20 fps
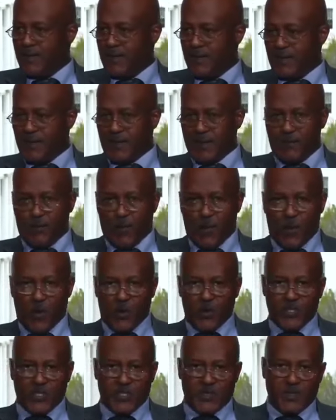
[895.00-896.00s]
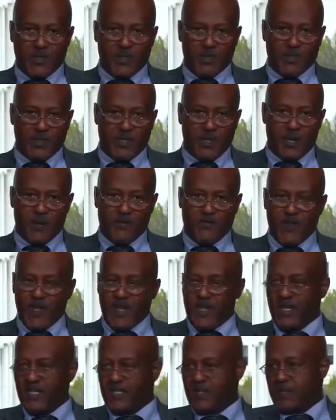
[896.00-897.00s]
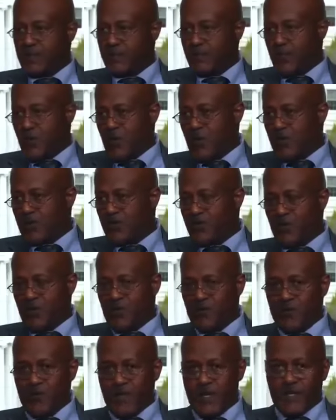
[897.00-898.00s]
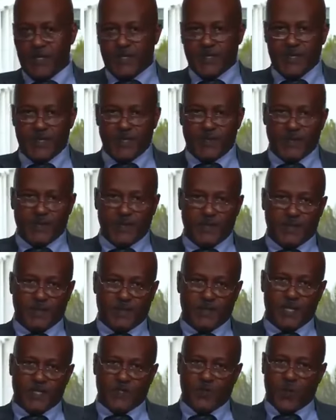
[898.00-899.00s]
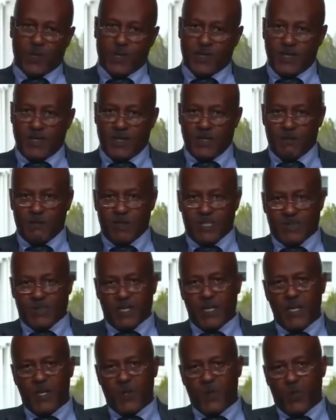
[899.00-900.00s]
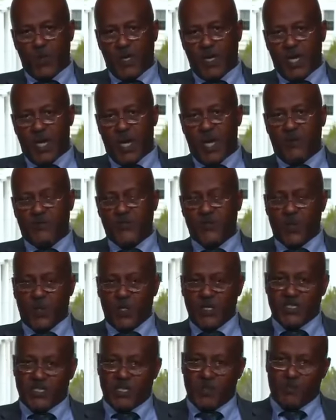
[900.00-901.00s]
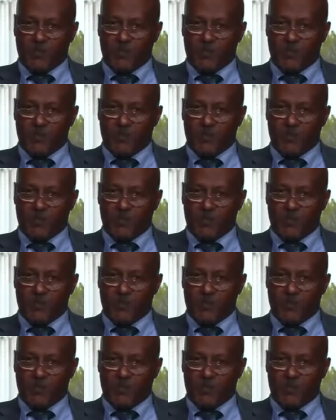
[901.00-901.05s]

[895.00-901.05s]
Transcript: the reports. There are various reports from various entities that you are reading. But we have solid